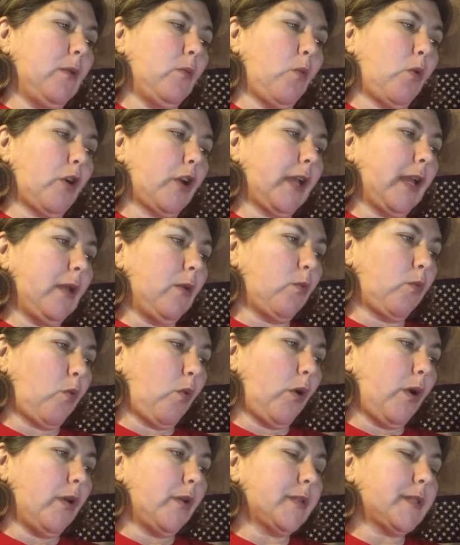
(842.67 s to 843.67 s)
working
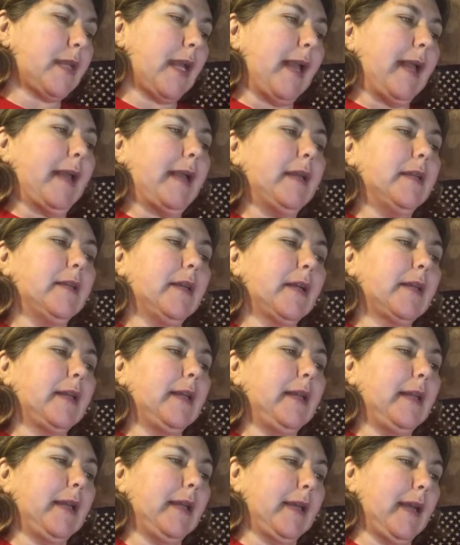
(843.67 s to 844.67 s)
royals and
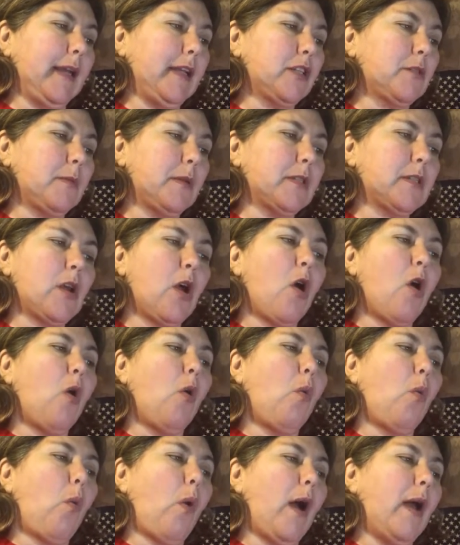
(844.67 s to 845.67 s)
conducting engagements
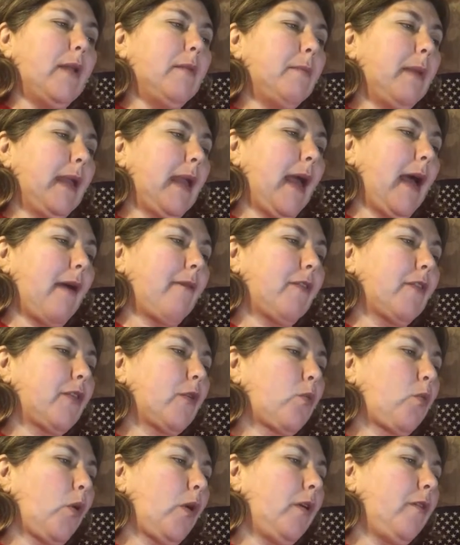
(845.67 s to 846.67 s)
on behalf of the
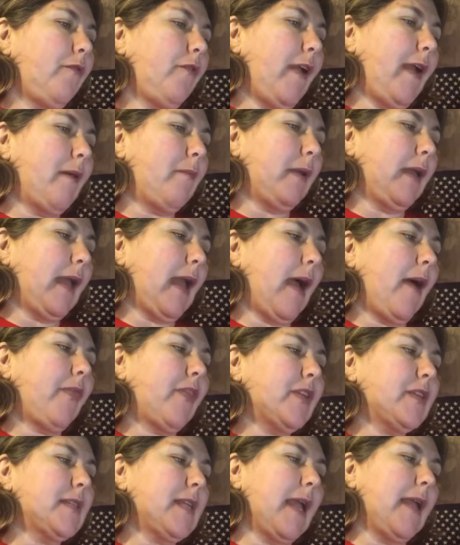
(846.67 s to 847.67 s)
royal family. At
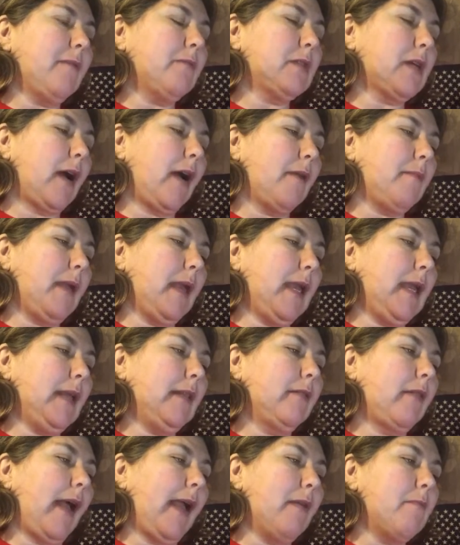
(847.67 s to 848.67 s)
the same time, he
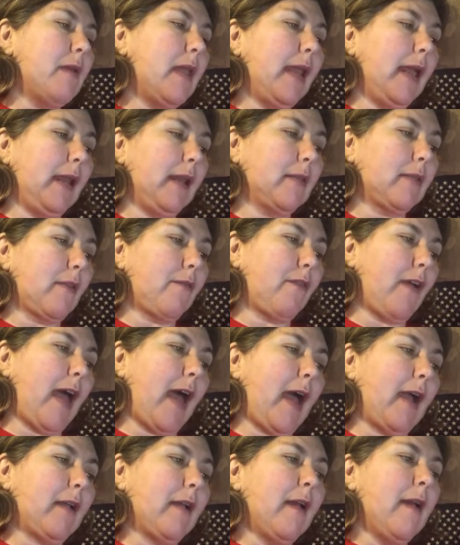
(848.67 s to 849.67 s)
laminated the
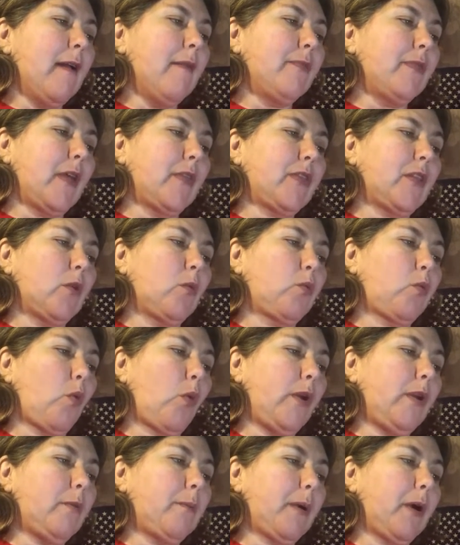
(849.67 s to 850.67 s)
fact that the
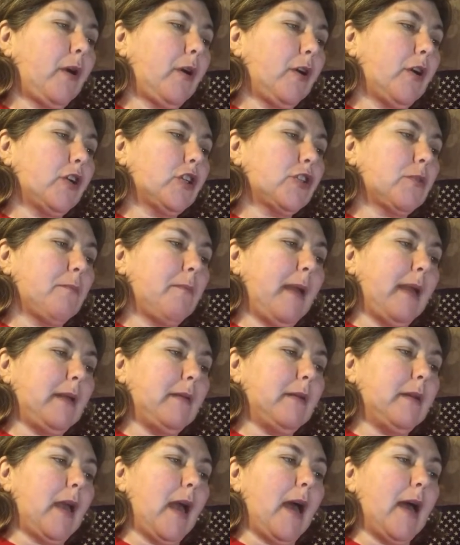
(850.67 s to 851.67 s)
royal purge
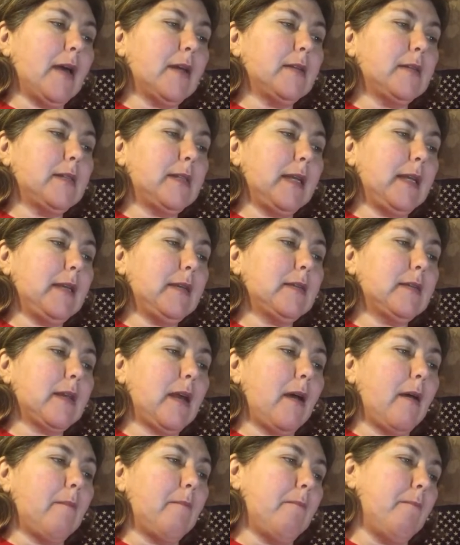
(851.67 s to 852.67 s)
may see
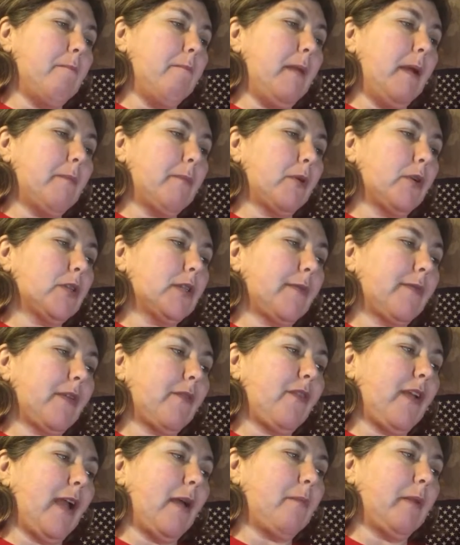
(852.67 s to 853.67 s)
some members of the
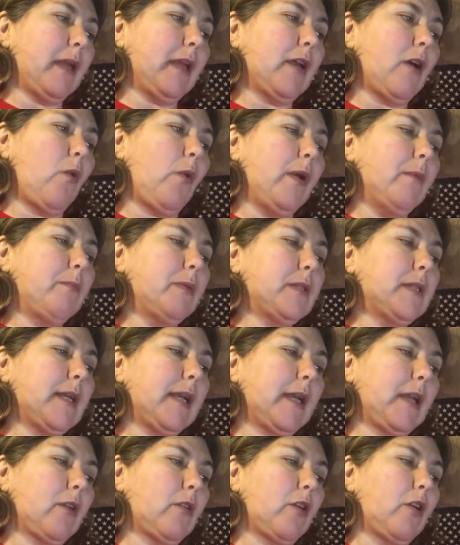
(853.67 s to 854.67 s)
family go, in
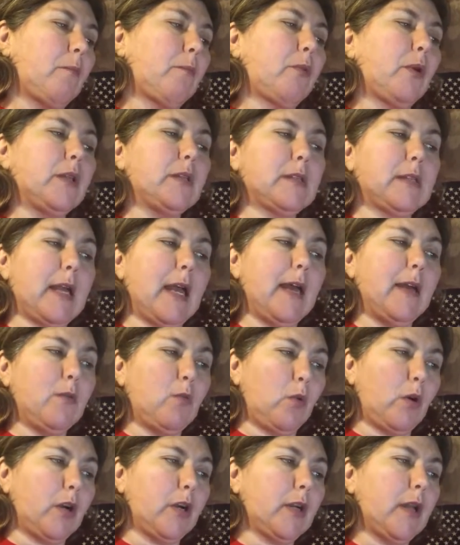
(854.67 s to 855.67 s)
particular Prince
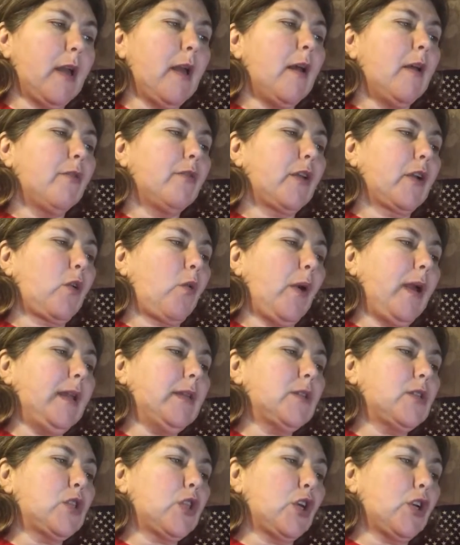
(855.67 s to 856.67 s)
Edward, the
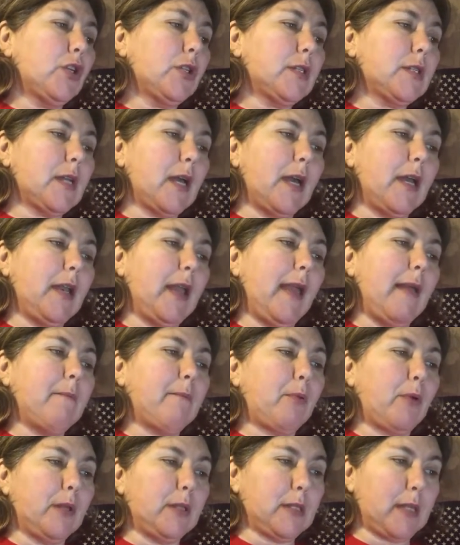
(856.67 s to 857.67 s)
Queen's third son, and
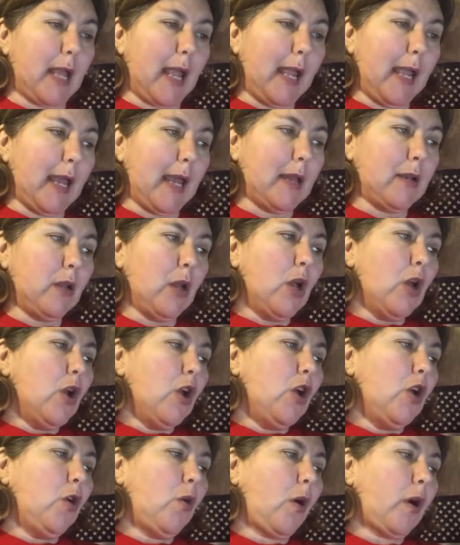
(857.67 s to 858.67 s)
Prince Anne,
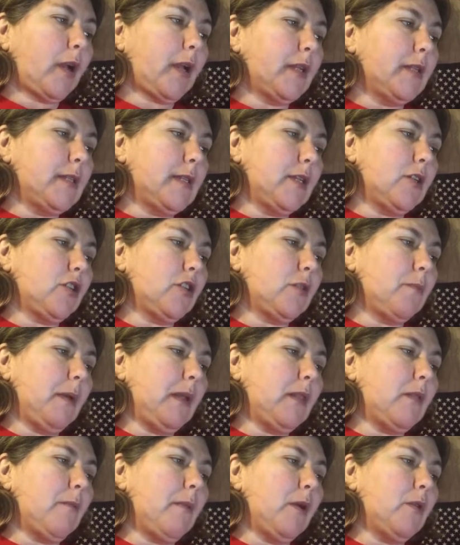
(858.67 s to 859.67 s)
who are considered to
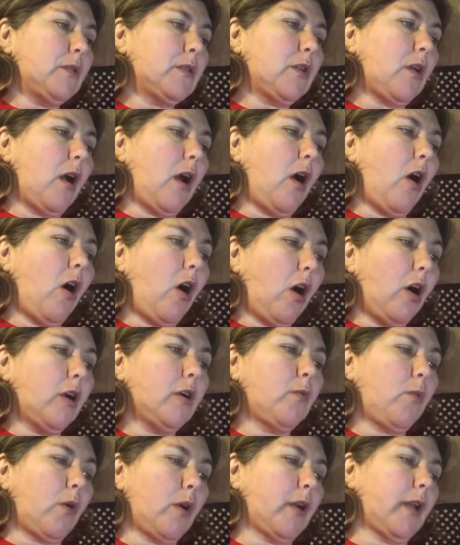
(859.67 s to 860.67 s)
be the most
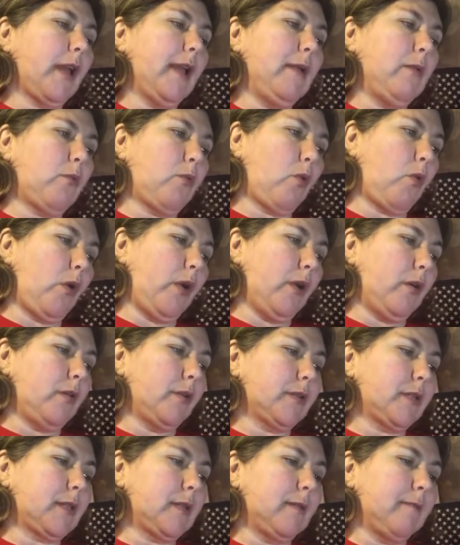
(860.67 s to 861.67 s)
hardworking
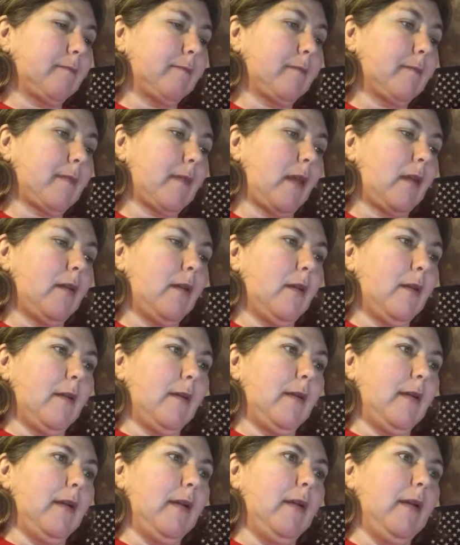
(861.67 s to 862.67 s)
royals.
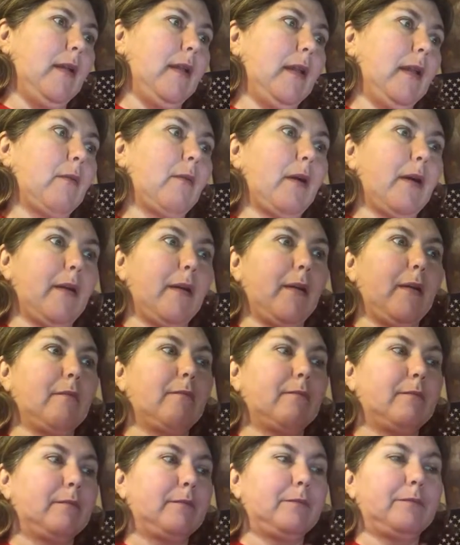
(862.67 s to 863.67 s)

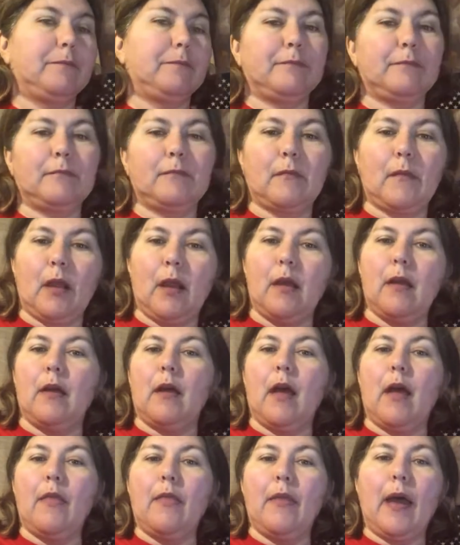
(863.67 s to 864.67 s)
Anyway,
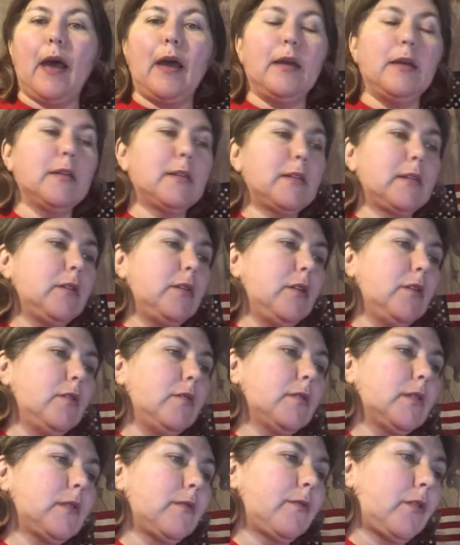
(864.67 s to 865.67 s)
and that is the
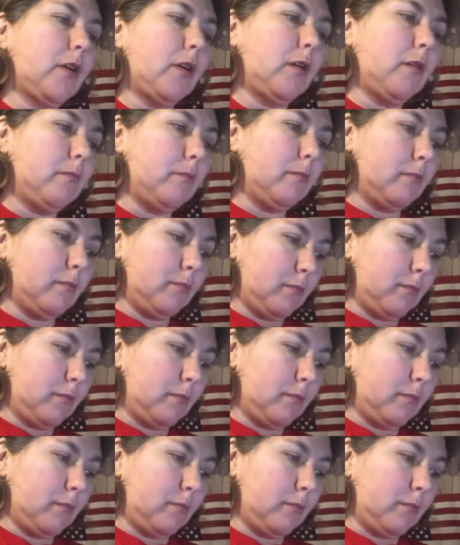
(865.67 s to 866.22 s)
news from